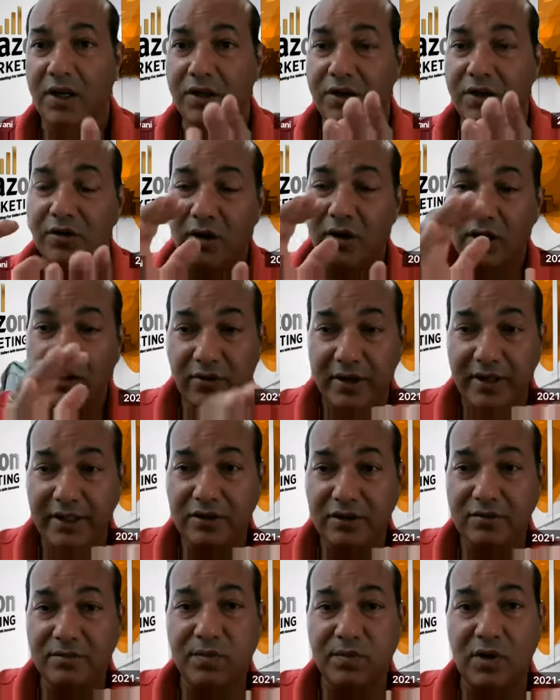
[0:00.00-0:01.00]
You're going
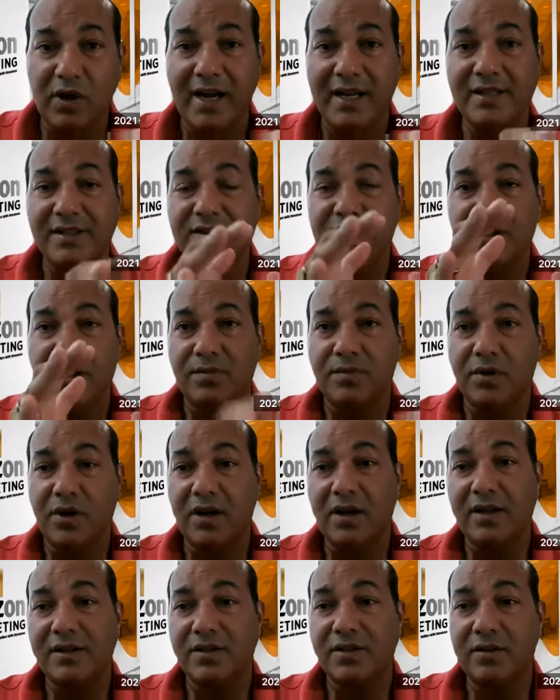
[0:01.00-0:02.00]
to price your
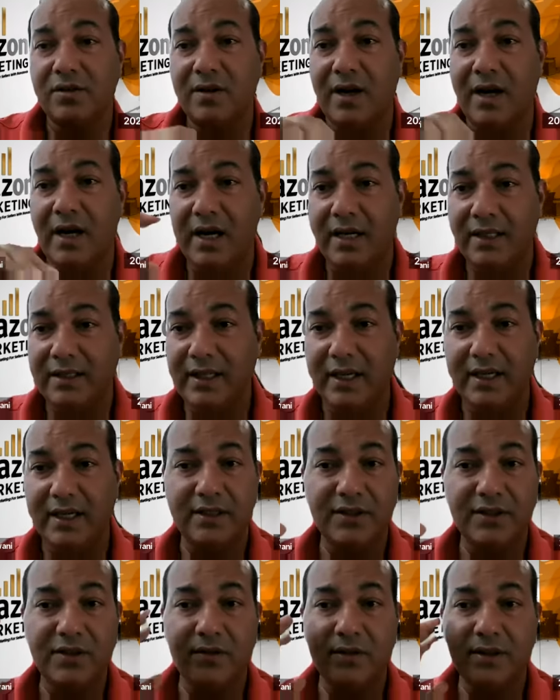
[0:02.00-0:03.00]
product so high that
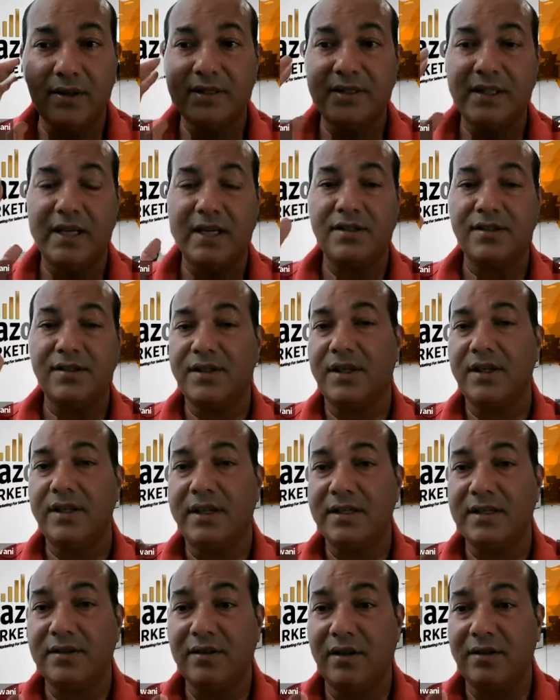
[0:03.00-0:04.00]
your intention
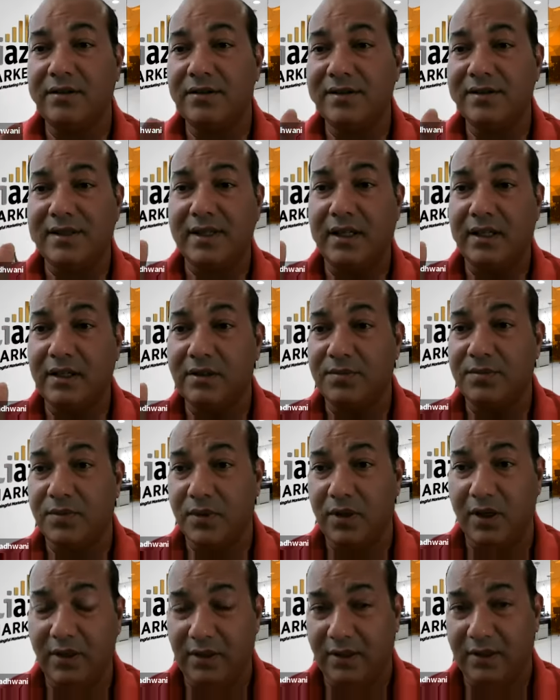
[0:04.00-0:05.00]
is not to sell the
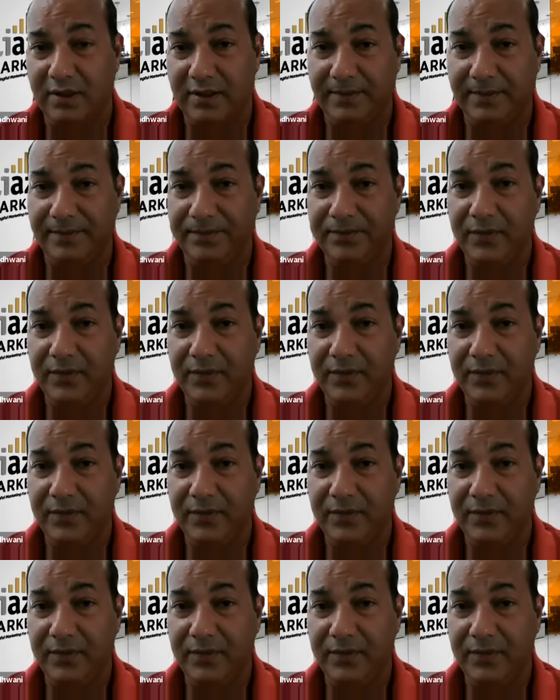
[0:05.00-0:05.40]
product.